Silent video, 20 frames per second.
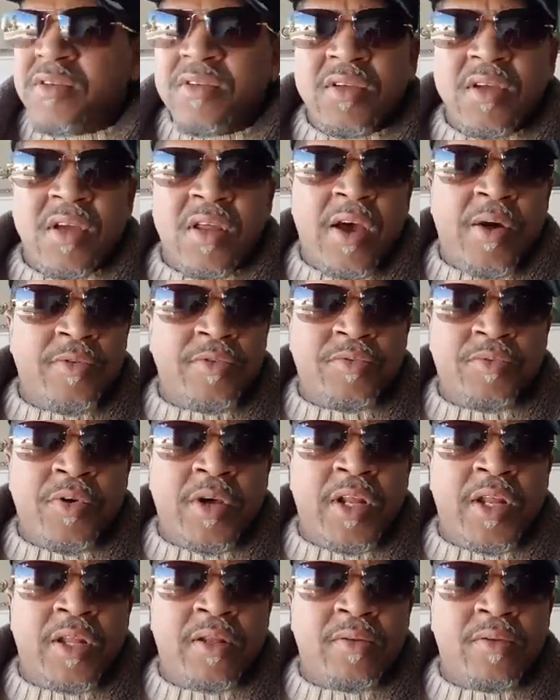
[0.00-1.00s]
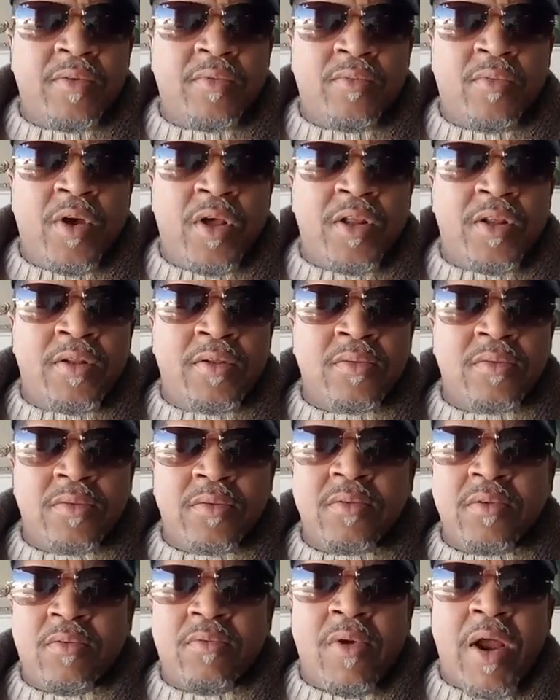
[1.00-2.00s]
and I was running
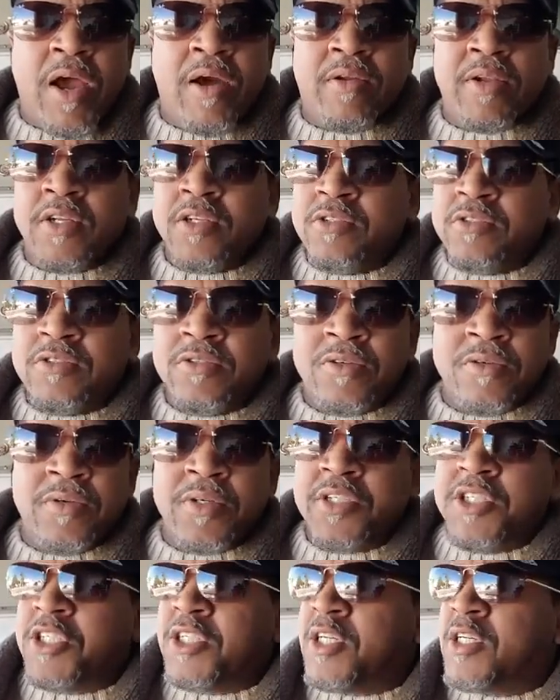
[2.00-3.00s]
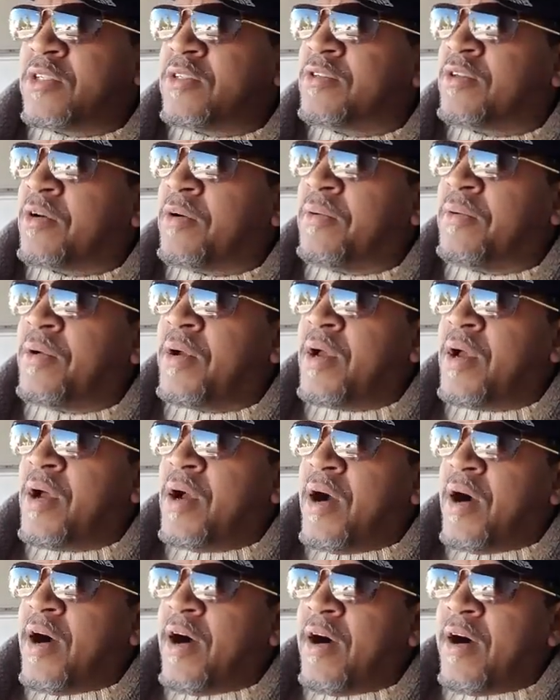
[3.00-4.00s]
around and doing shit. So,
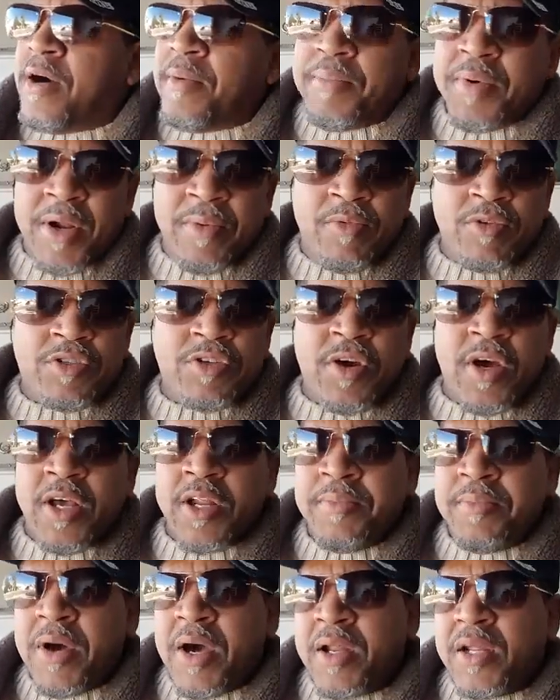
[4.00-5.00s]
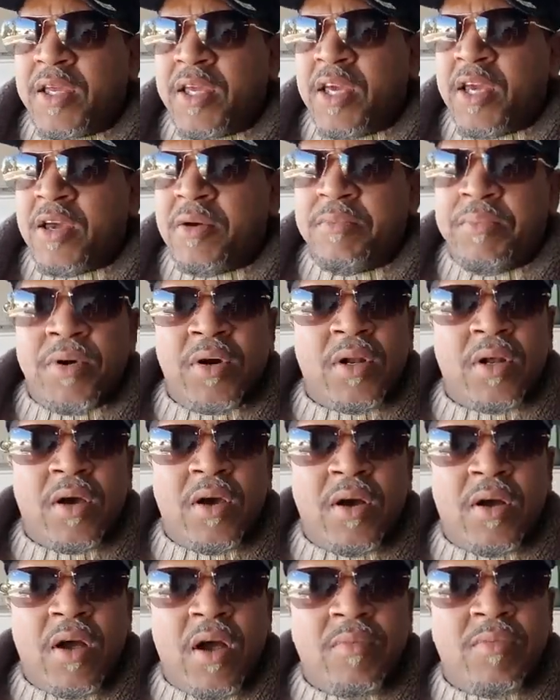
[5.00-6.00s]
but I'm gonna try them out again. But
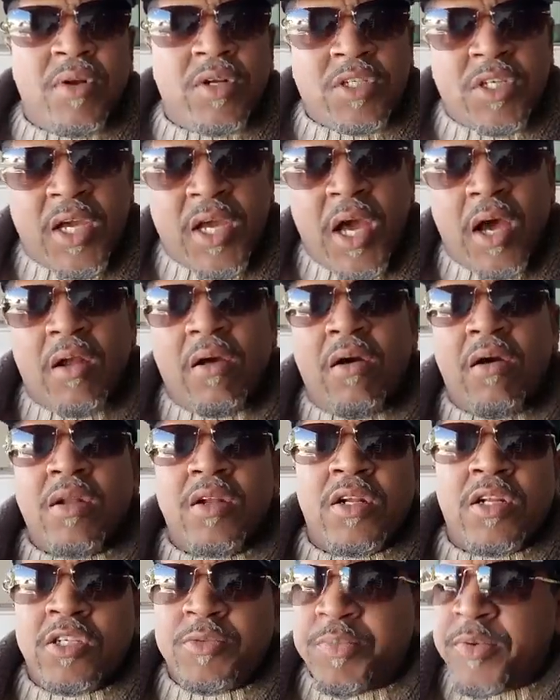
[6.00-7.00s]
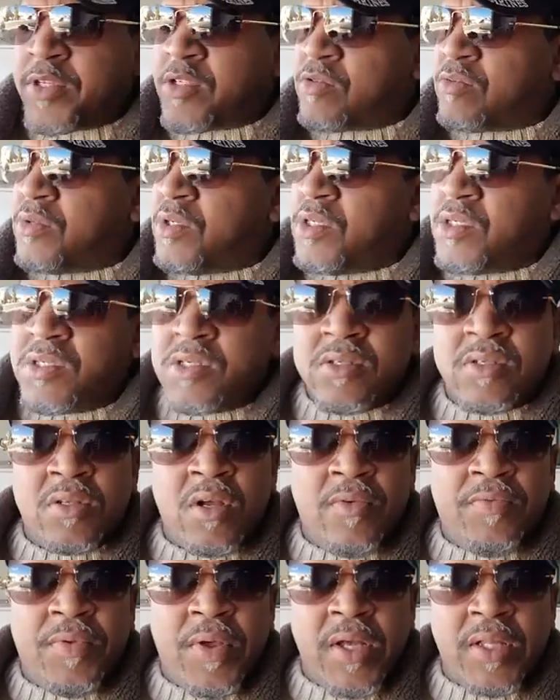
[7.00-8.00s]
I'm gonna check out all the dispensaries and
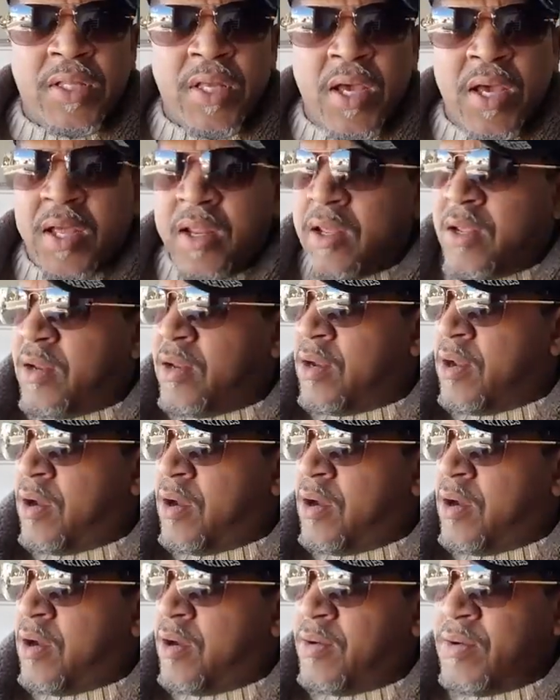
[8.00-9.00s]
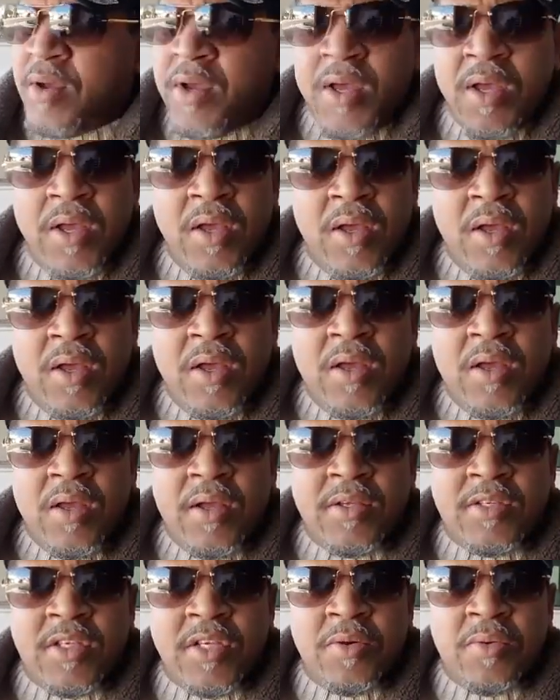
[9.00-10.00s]
stuff like that, and
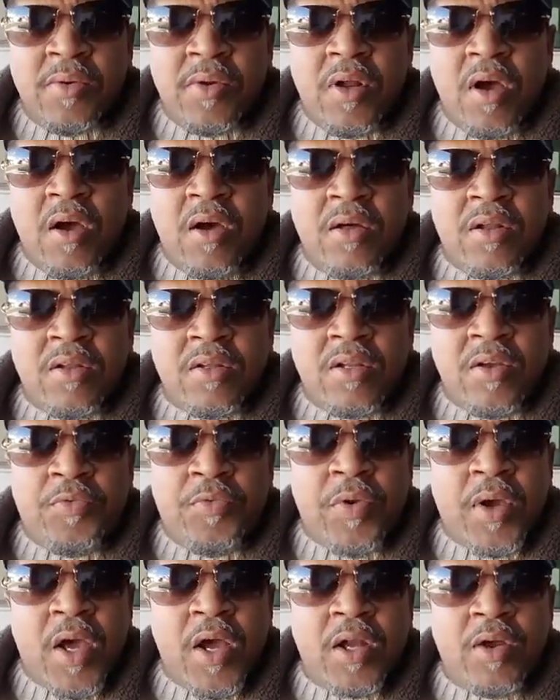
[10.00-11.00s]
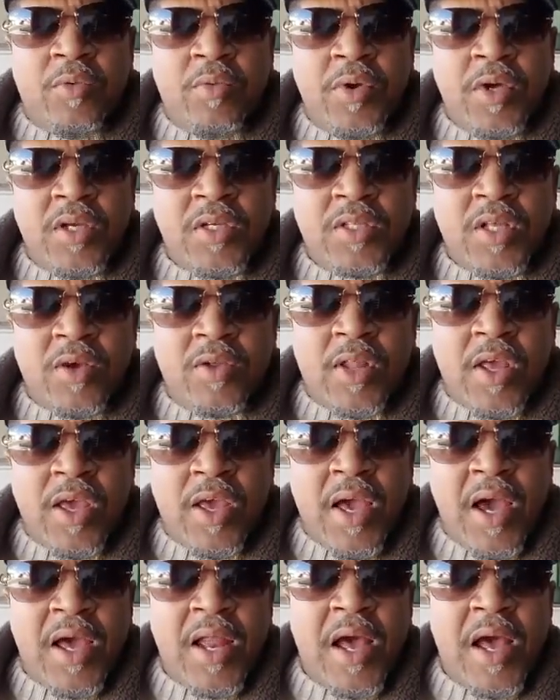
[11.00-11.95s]
see what all the different kind of weeds that they got